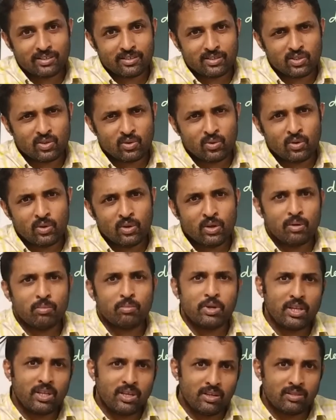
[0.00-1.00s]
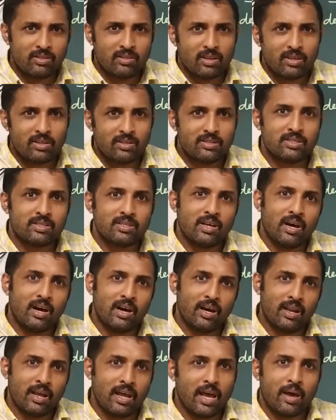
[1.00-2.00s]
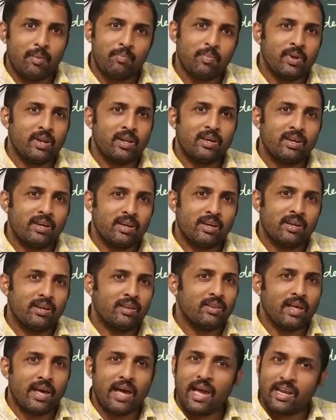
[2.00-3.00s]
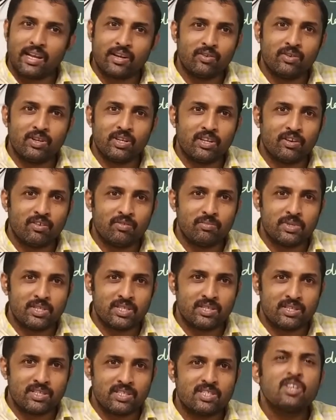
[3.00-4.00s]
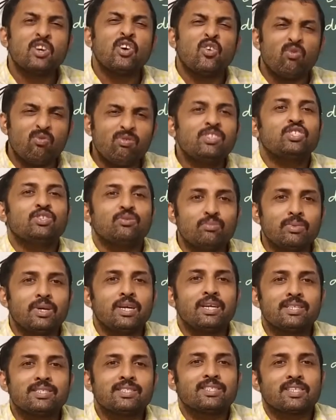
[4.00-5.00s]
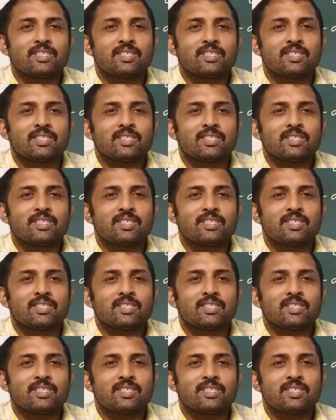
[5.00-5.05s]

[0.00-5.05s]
So, many a things are happening in the activity of business which makes